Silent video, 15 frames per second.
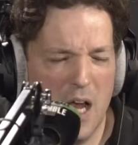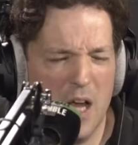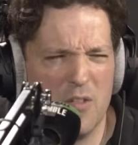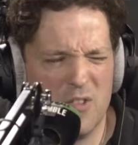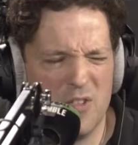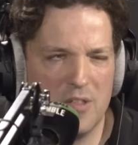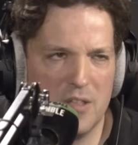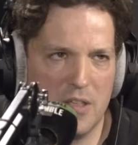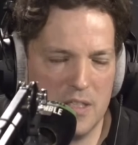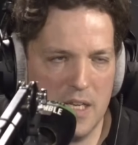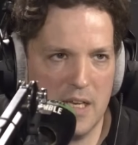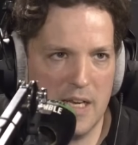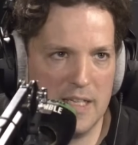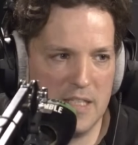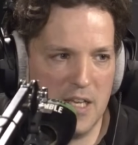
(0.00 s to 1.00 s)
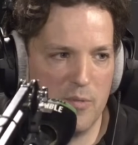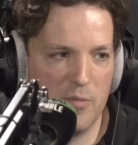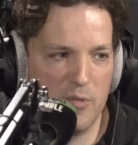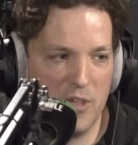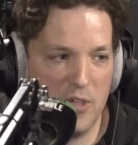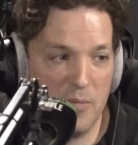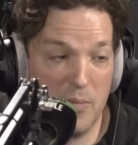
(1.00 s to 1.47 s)
Other than you could say Atletico
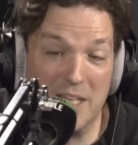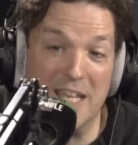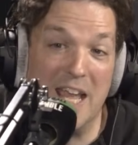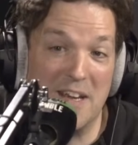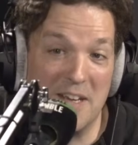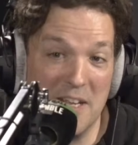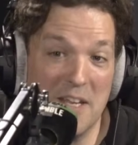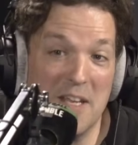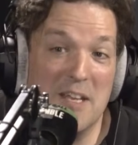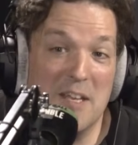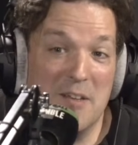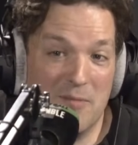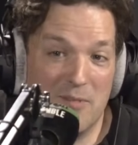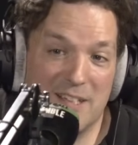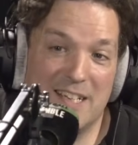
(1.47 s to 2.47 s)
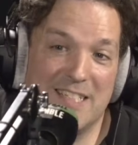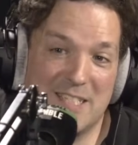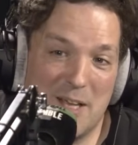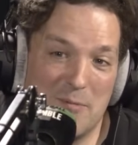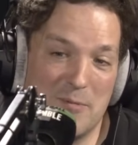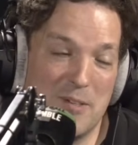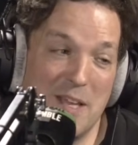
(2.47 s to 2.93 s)
Madrid. But again, with
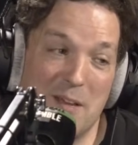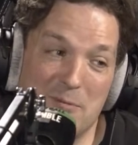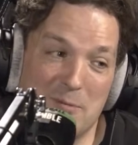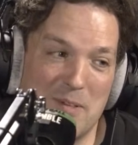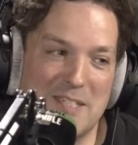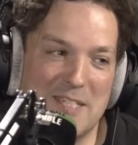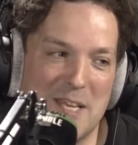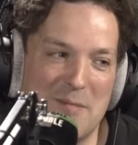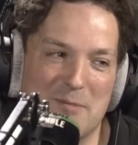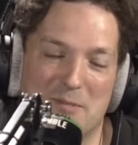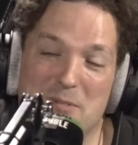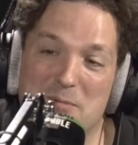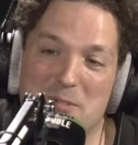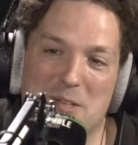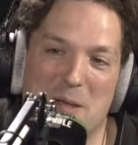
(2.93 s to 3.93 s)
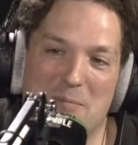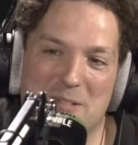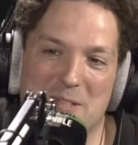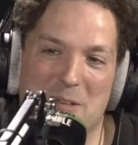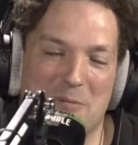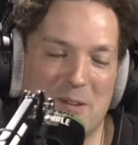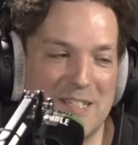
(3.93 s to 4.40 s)
Atletico Madrid, that was when teams from the
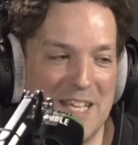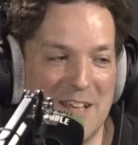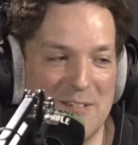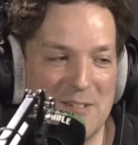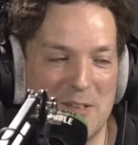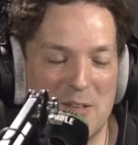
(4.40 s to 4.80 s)
Champions League went down to the